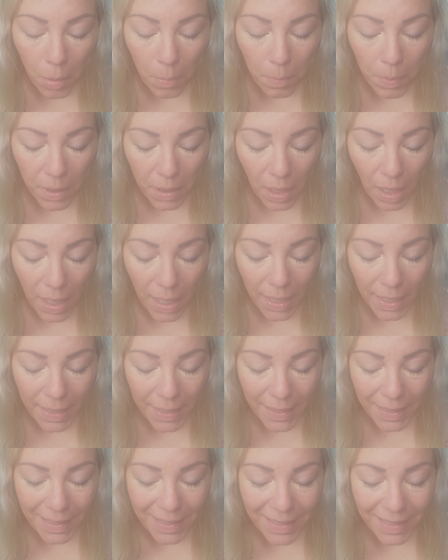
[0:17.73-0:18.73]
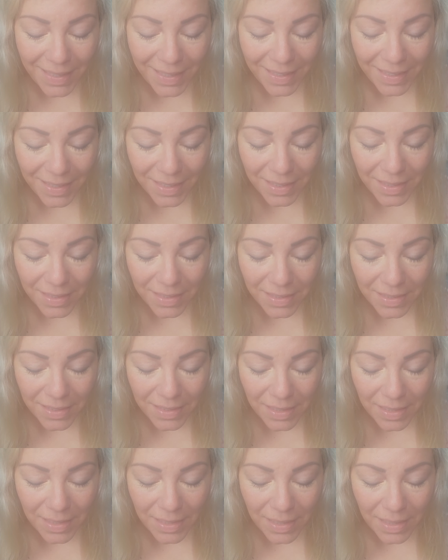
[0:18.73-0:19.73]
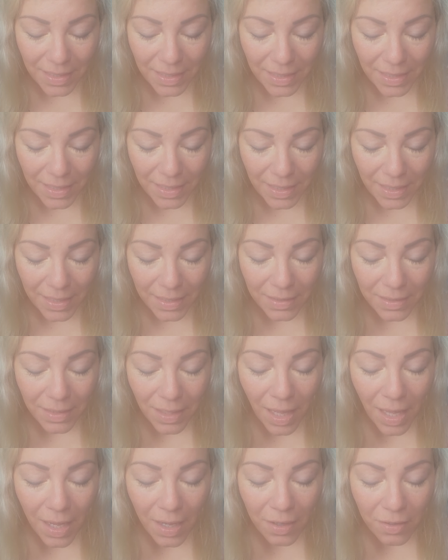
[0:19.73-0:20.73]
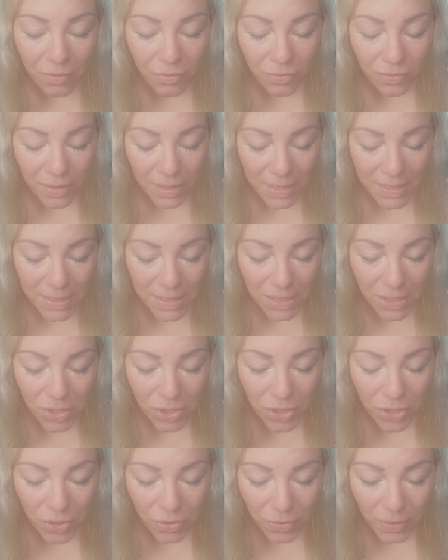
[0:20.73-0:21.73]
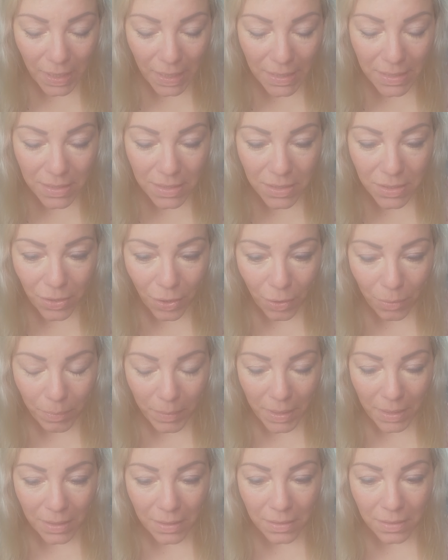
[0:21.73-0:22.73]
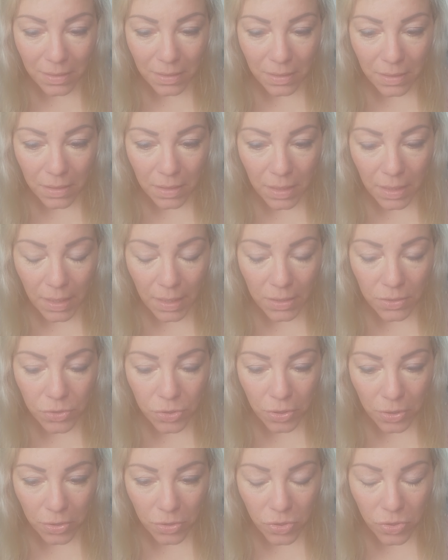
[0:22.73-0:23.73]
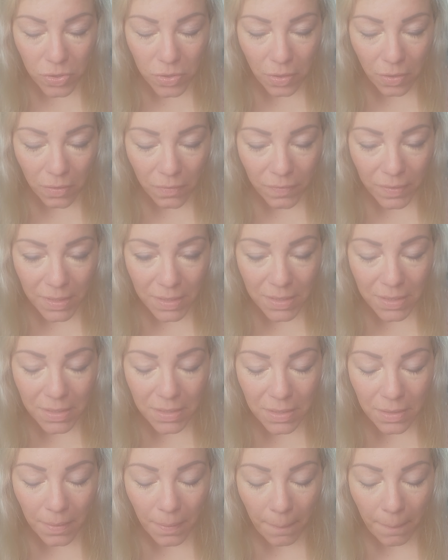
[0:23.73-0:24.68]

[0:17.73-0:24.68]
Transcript: But I, in love, listened to a sermon, a church service